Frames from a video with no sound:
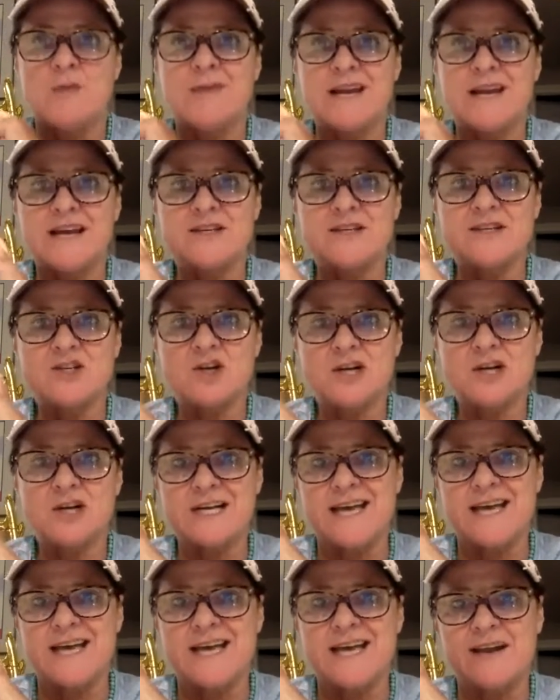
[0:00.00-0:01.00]
But us
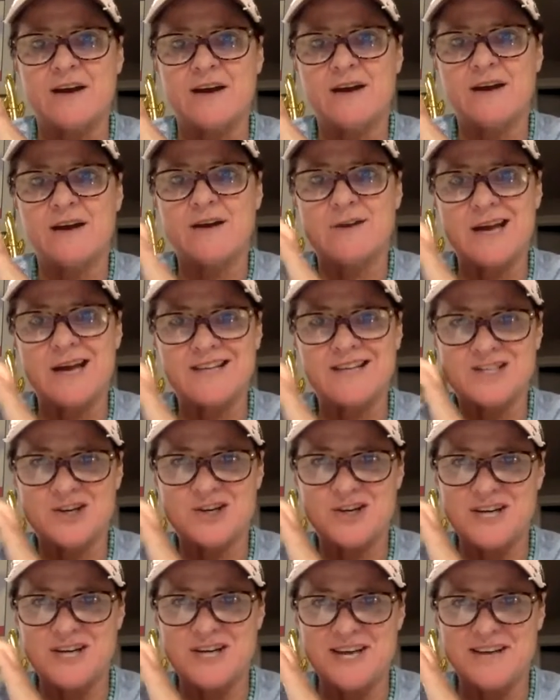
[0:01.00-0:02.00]

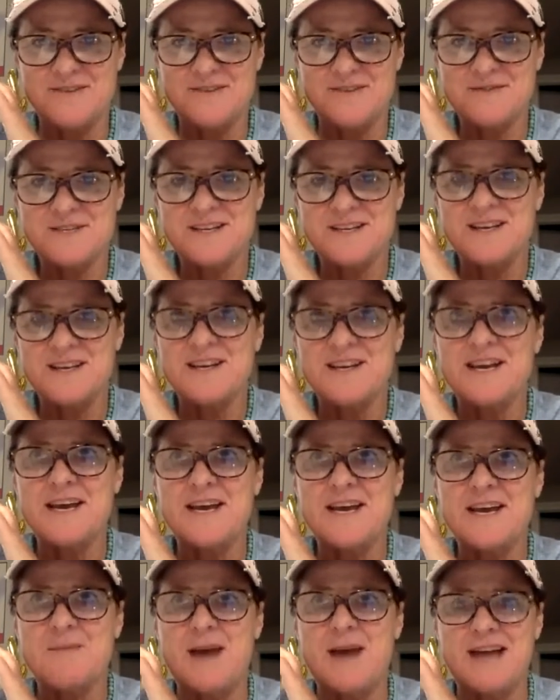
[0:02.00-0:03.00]
creatives
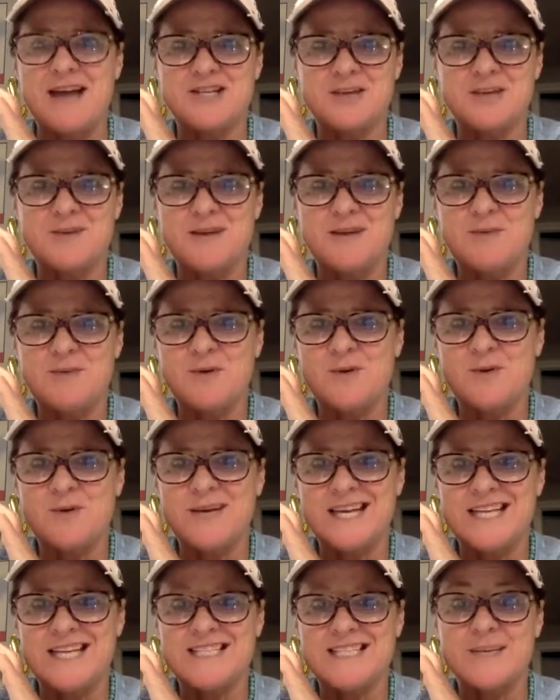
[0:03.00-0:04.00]
and magic people,
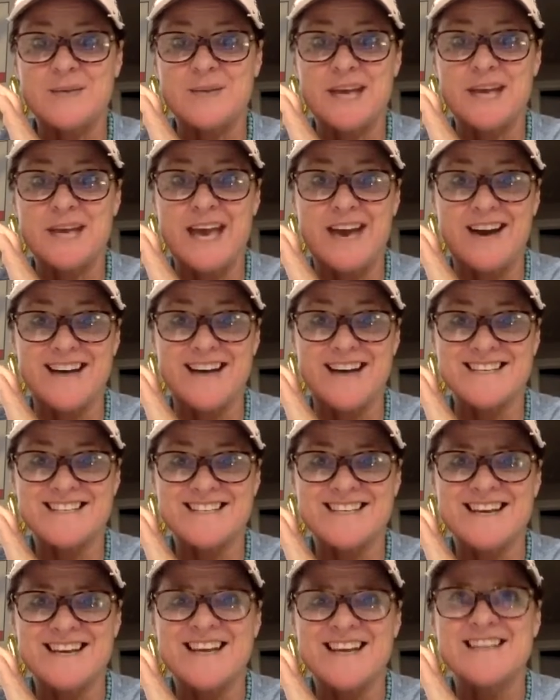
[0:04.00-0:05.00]
we need some
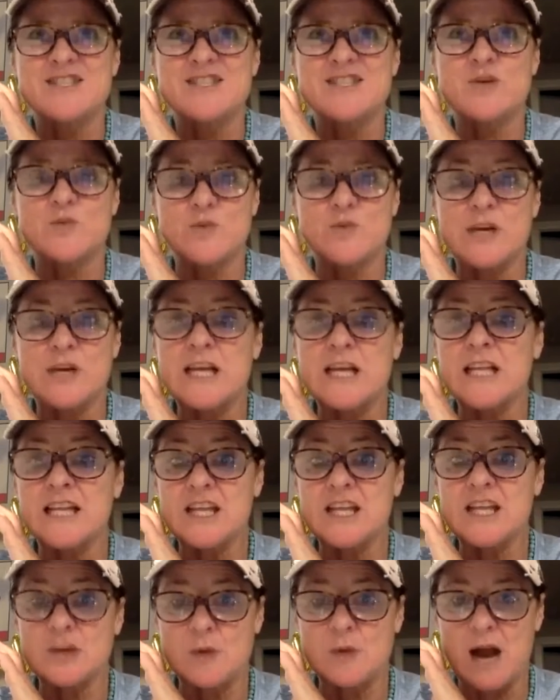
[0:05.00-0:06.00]
chaos to
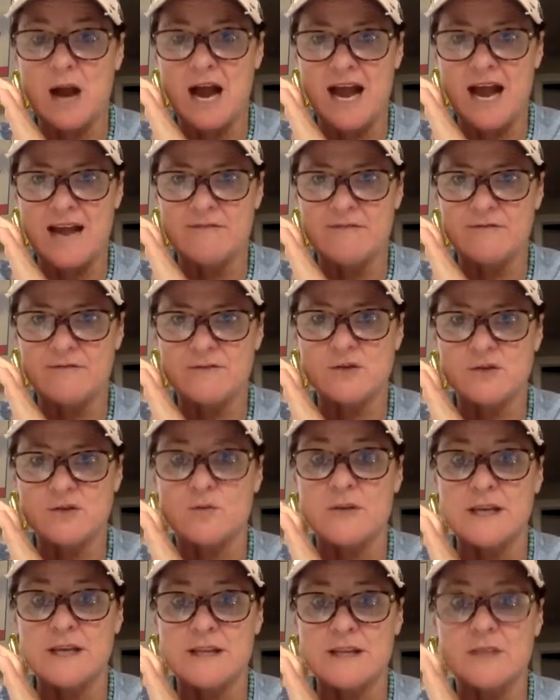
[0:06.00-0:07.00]
really thrive,
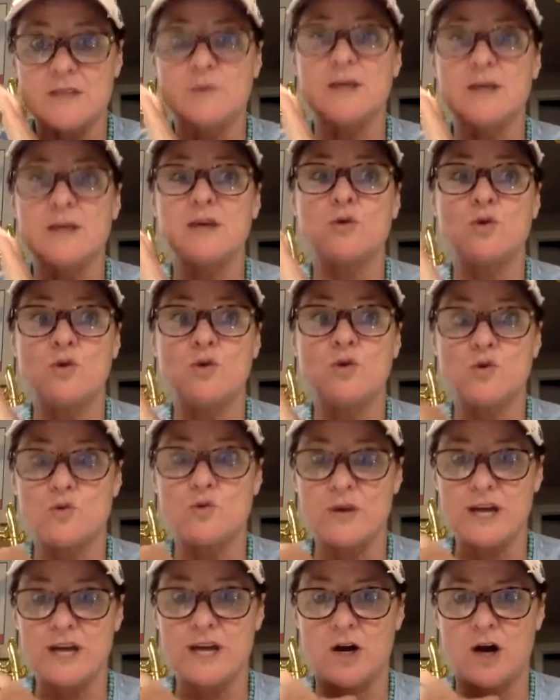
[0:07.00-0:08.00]
to really be
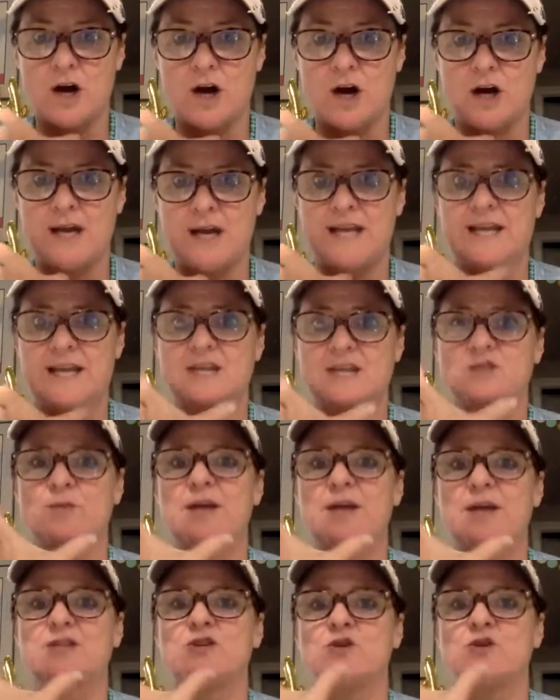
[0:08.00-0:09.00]
who we are and
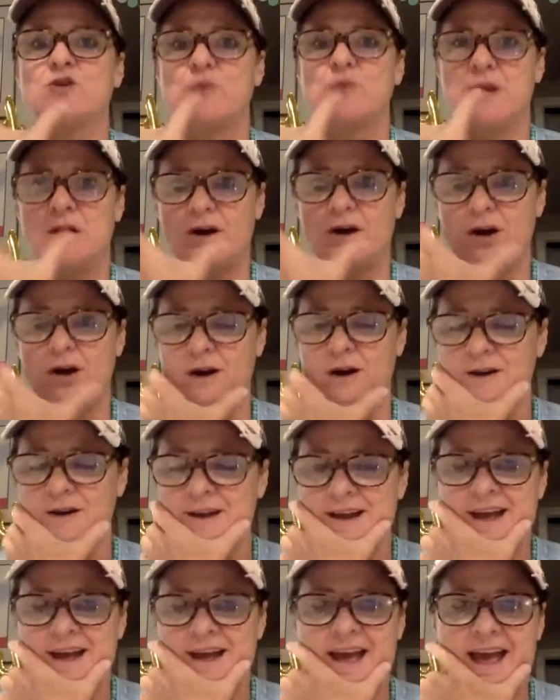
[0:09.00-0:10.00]
express who we are,
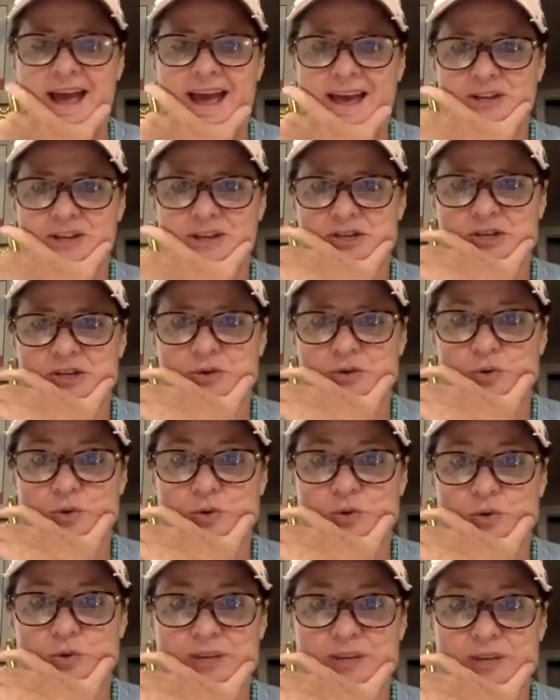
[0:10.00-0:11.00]
and to
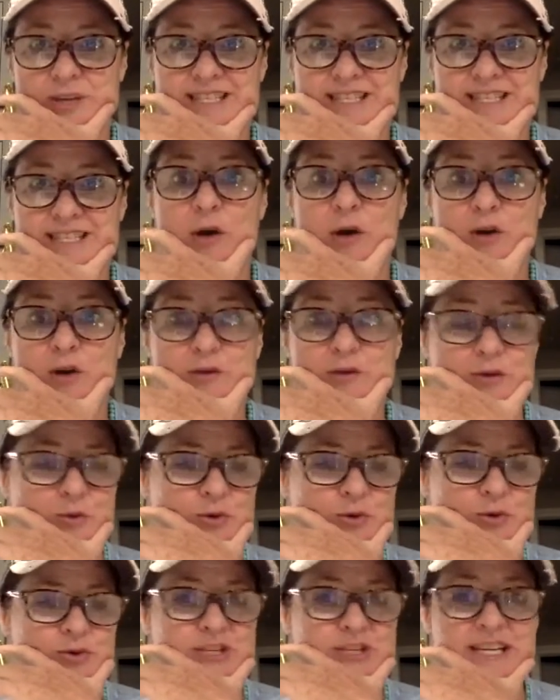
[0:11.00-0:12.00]
really step out of the
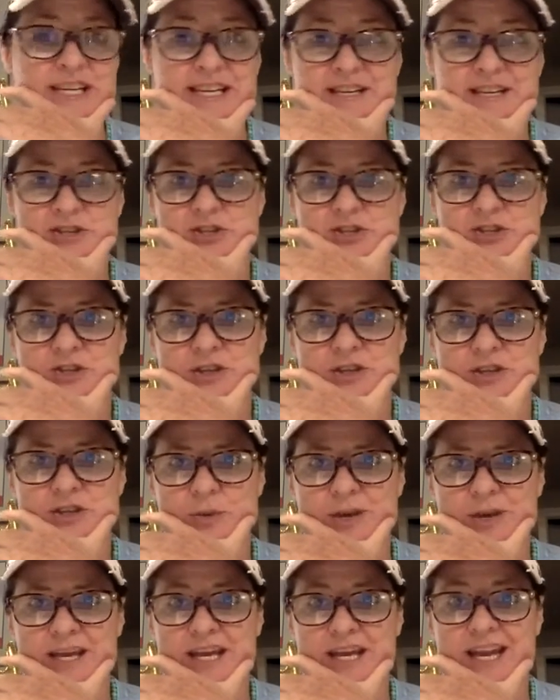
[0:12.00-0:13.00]
routine so
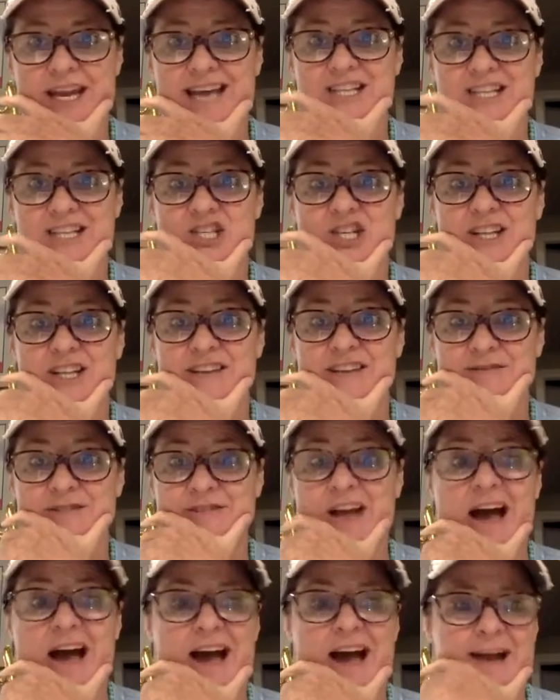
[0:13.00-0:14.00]
that we can actually
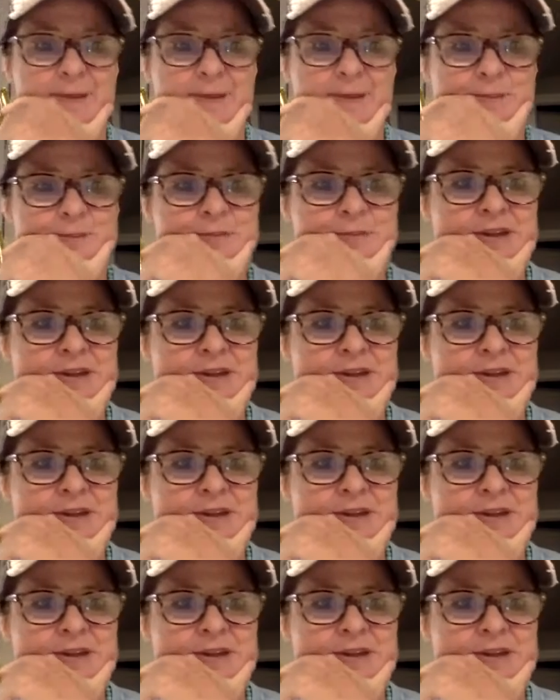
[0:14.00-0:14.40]
fly.